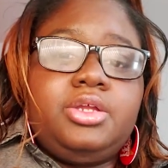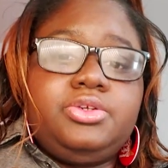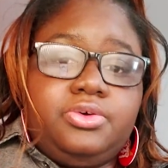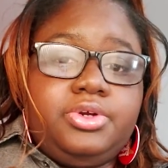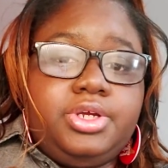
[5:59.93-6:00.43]

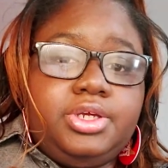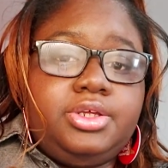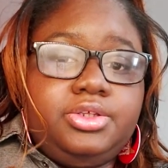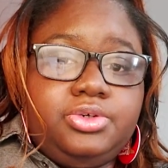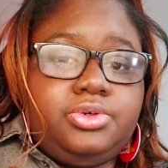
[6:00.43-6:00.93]

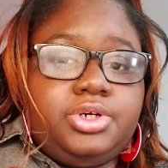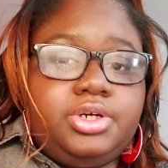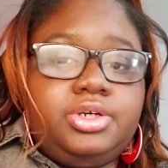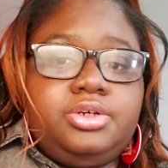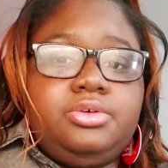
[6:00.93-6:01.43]
during
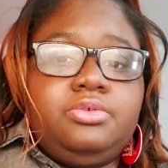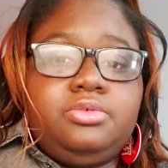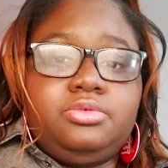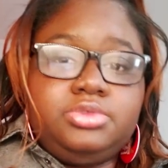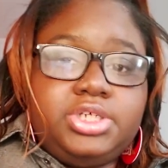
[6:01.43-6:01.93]
your
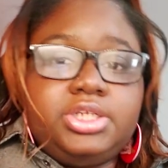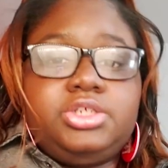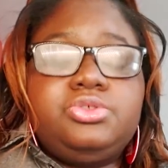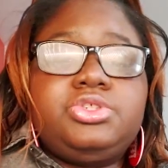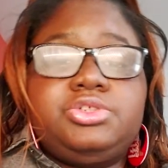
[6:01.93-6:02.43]
getting
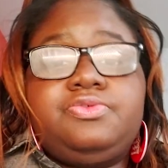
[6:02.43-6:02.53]
used to